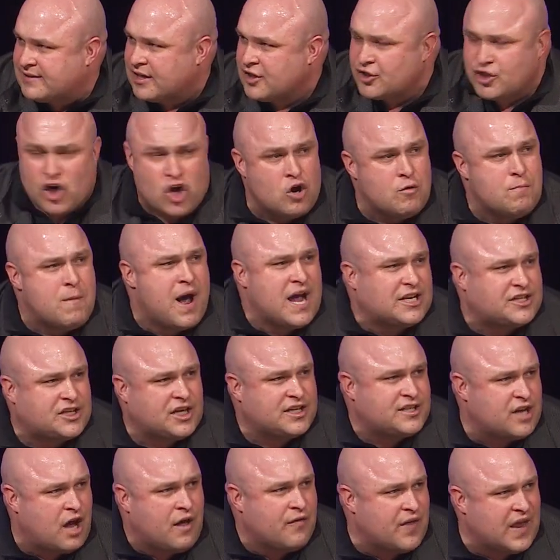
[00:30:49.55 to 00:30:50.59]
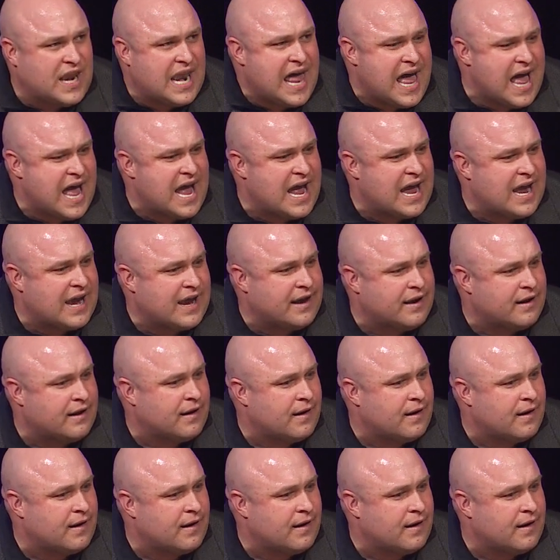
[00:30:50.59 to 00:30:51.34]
Too much is on the line.